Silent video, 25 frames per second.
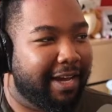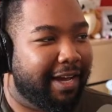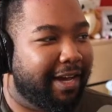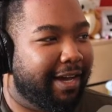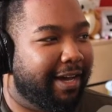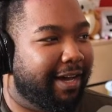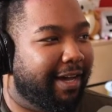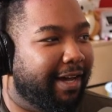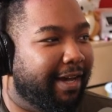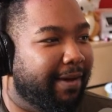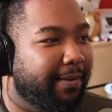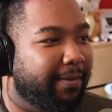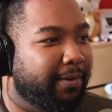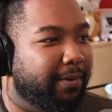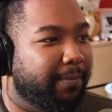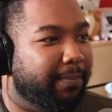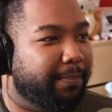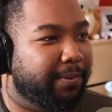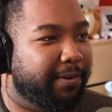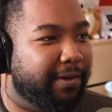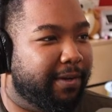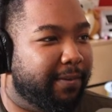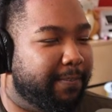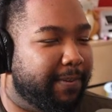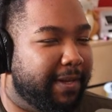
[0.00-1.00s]
He'll
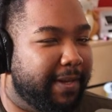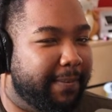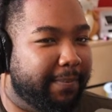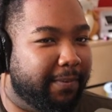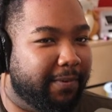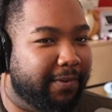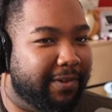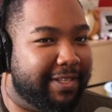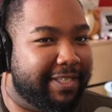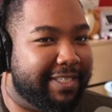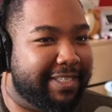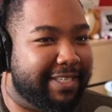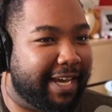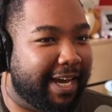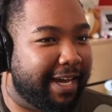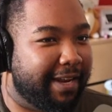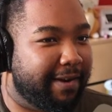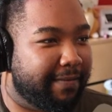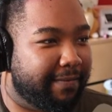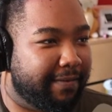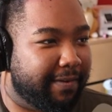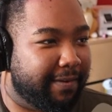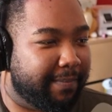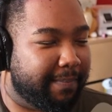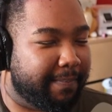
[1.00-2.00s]
put people inside of
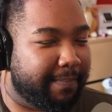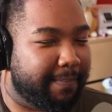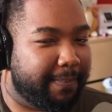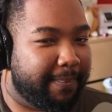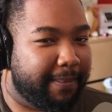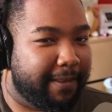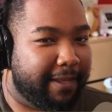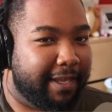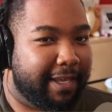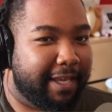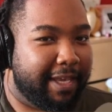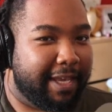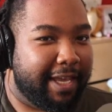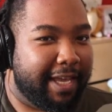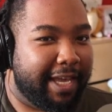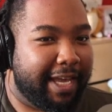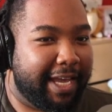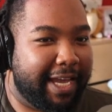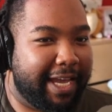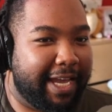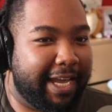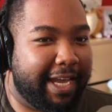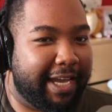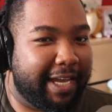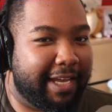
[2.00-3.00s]
him
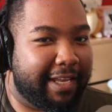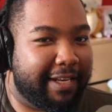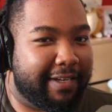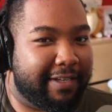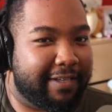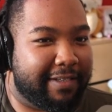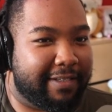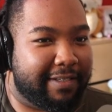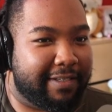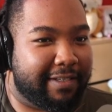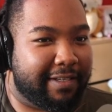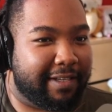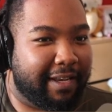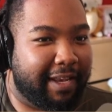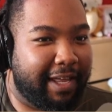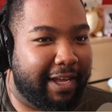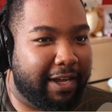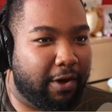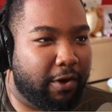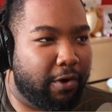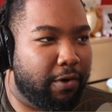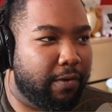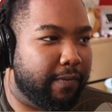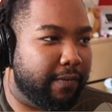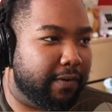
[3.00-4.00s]
and like
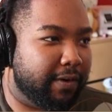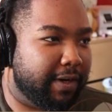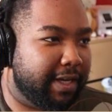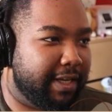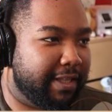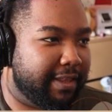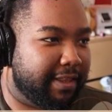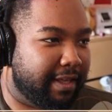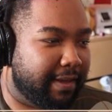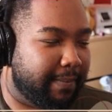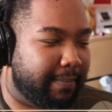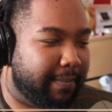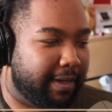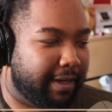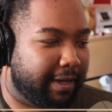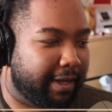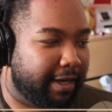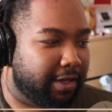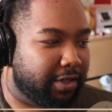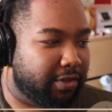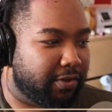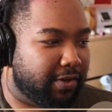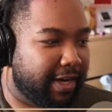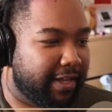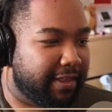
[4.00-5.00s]
overheat them and like
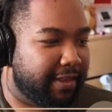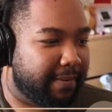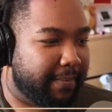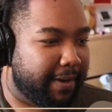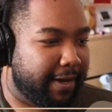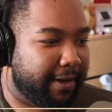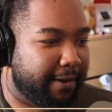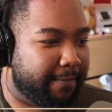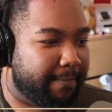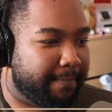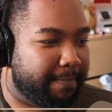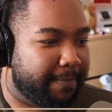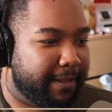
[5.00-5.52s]
dry them out.